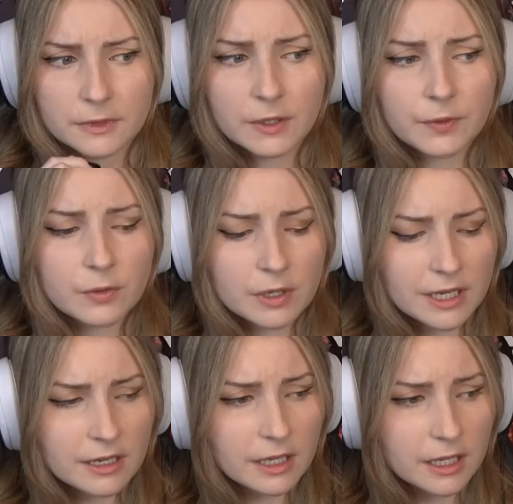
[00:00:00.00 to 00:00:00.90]
If you were
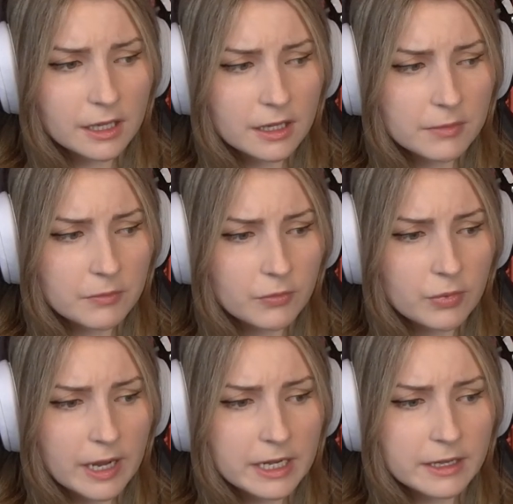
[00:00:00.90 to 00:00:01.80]
gonna kill him,
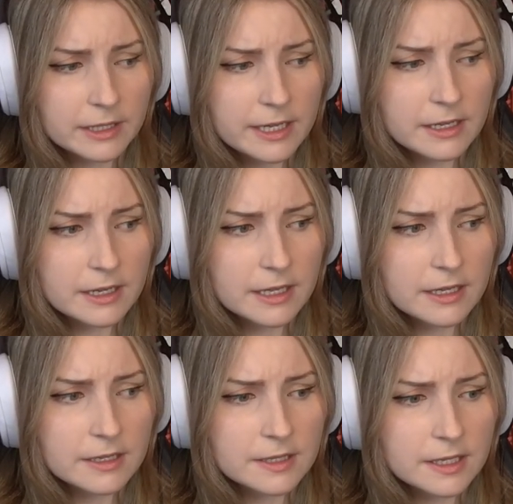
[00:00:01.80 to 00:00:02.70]
why not like an
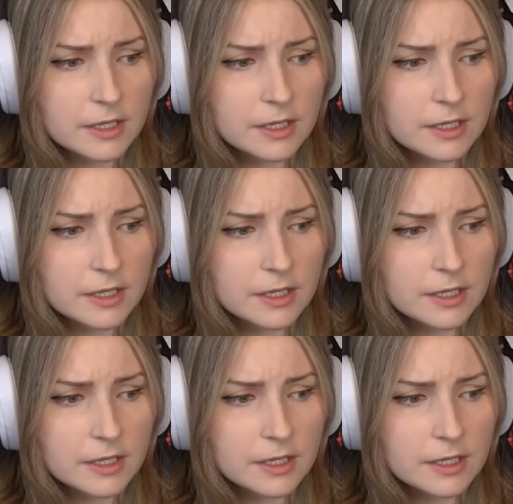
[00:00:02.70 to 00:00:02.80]
easy,